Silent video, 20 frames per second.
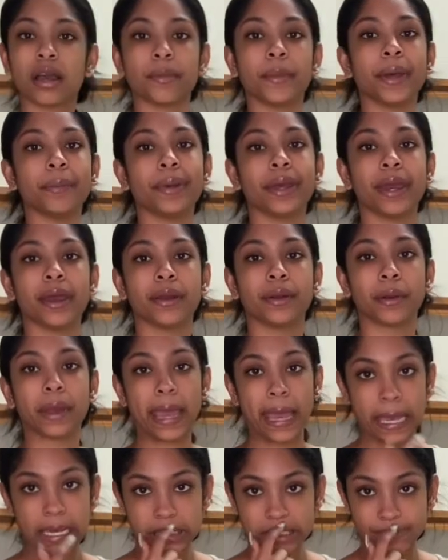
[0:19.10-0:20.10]
my pan,
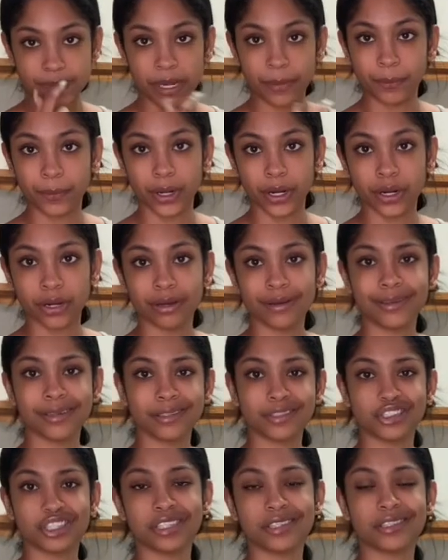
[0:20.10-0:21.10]
okay? It's been burned.
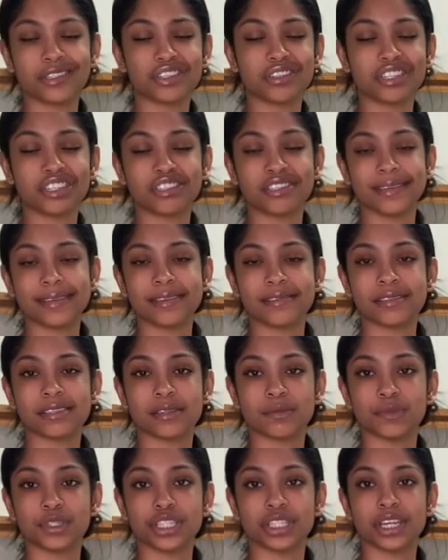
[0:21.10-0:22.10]
She's she's seen
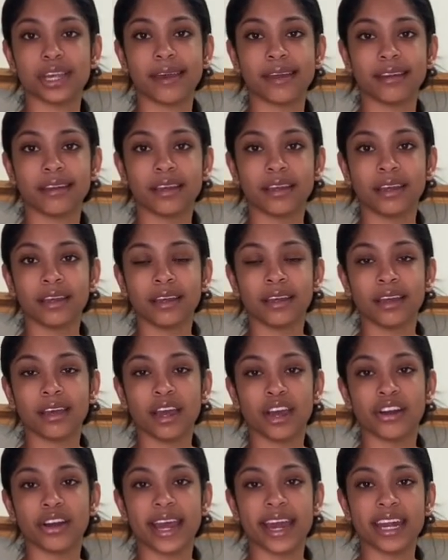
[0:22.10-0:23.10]
some shit,
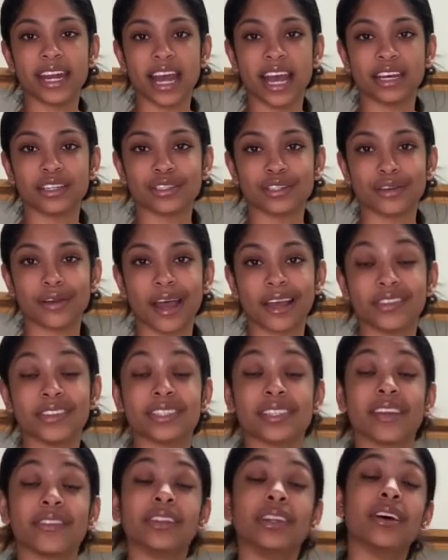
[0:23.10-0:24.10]
all right? I also got this
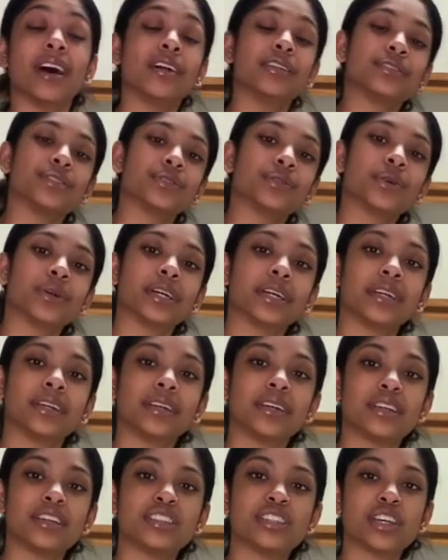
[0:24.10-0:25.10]
at the dollar store.
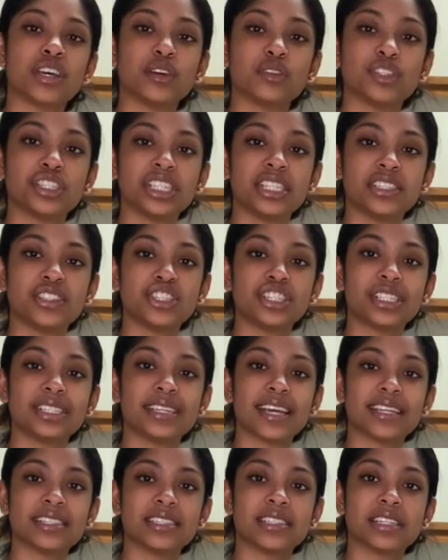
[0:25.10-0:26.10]
So she, she
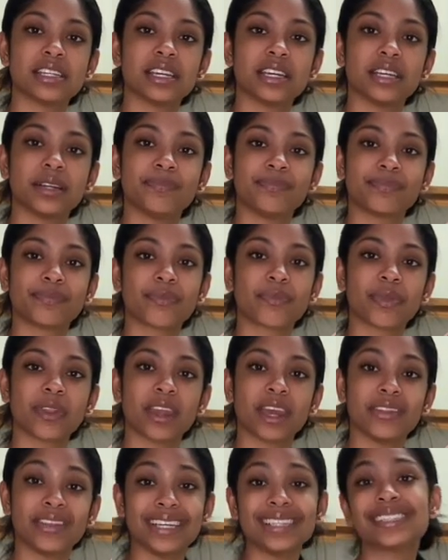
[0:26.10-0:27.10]
tends to,
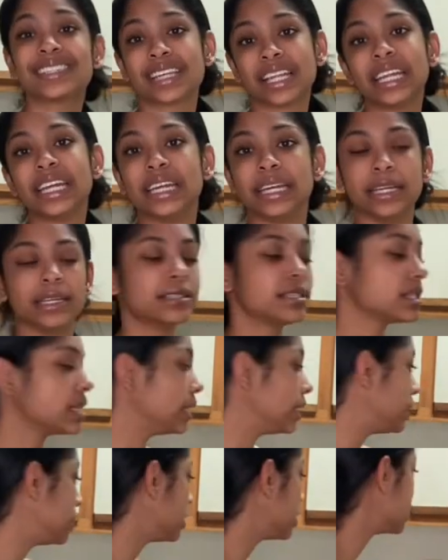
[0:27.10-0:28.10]
it's clean, it's
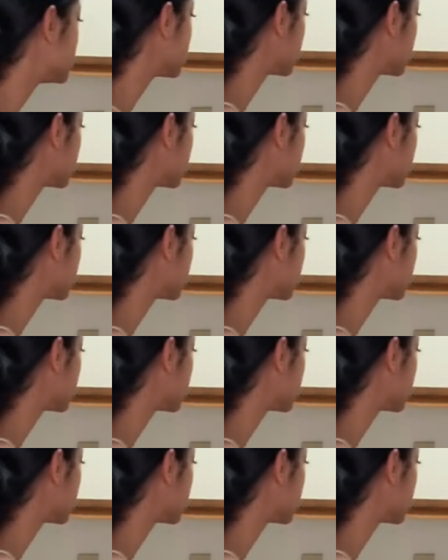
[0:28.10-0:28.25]
clean, it's